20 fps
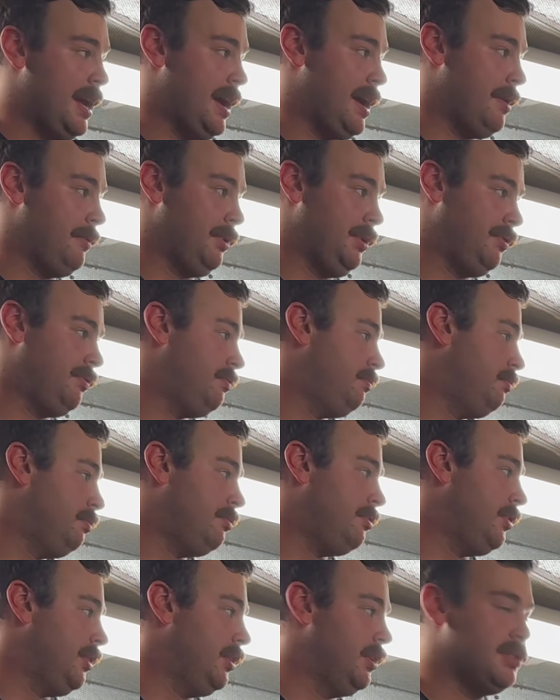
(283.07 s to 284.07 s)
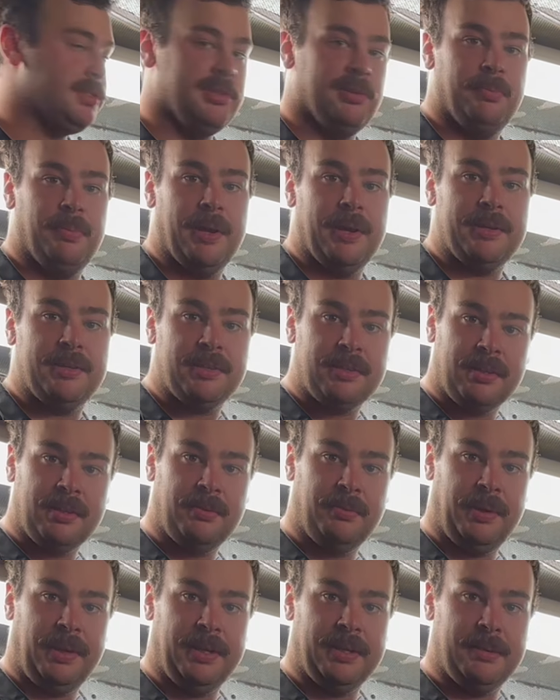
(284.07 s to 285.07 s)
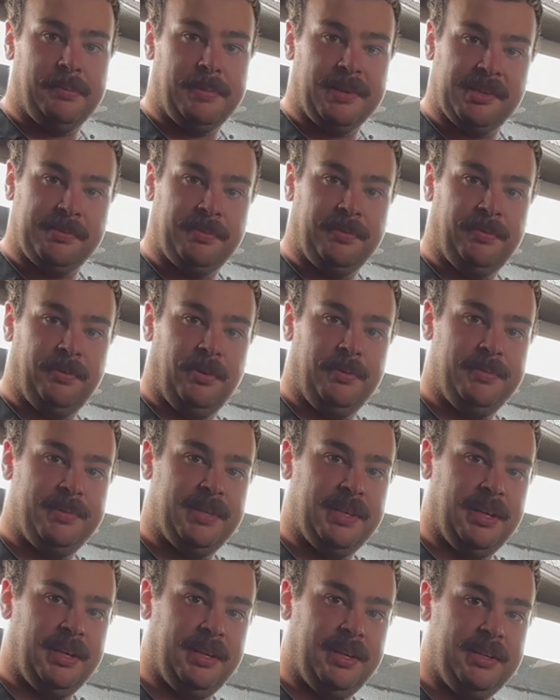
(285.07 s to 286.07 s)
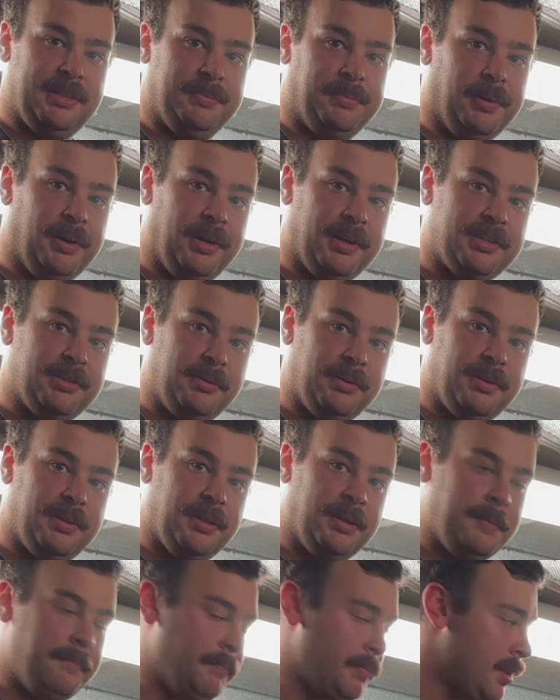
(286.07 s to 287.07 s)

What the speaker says: We feel it's the best, we get the best performance out of these bikes with it.